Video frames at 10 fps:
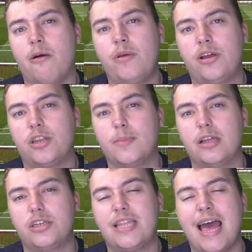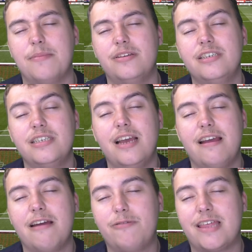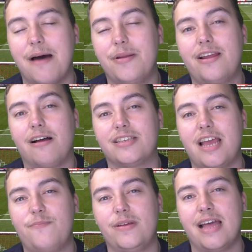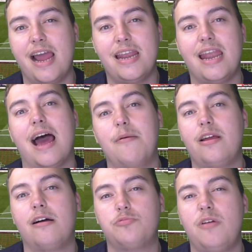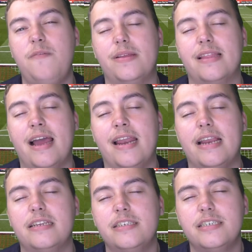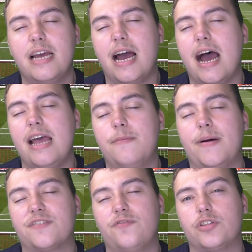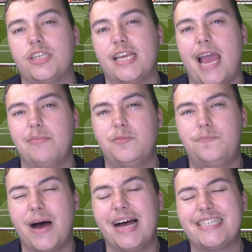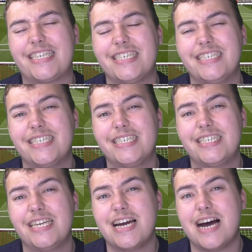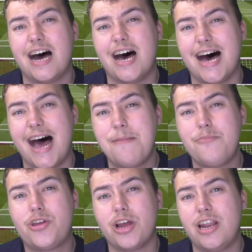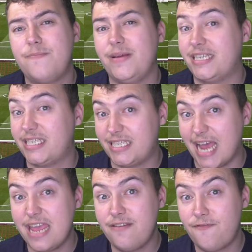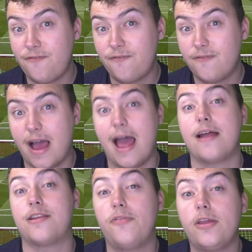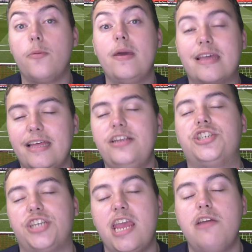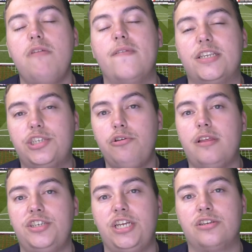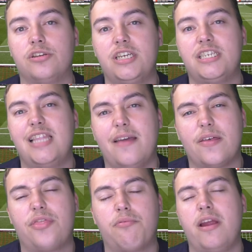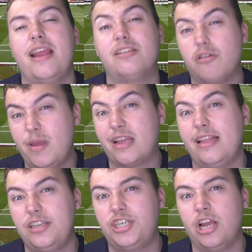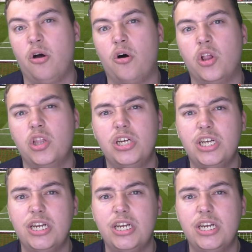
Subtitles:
hand, we could demolish them with how many goals they've been letting in and how many goals we've been letting in the past 14 games. But I'm gonna be safe. I don't think it'll be a clean sheet. We've had two clean sheets all season, they've had three. It's not gonna be a clean sheet at all.